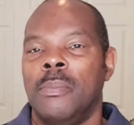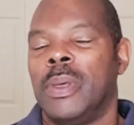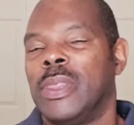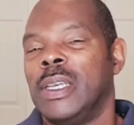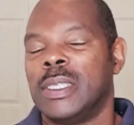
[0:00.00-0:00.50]

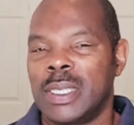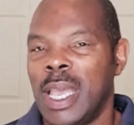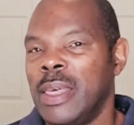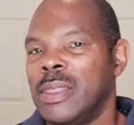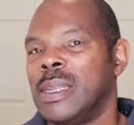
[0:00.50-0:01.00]
but they
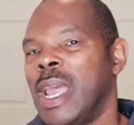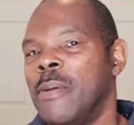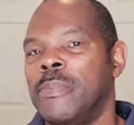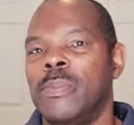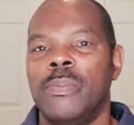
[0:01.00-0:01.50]
said they
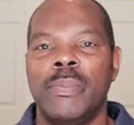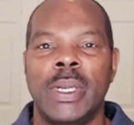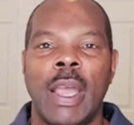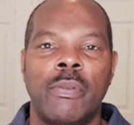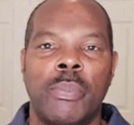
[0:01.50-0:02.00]
had been
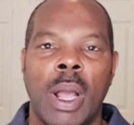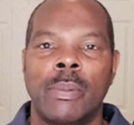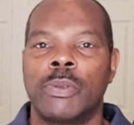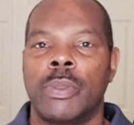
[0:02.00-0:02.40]
having problems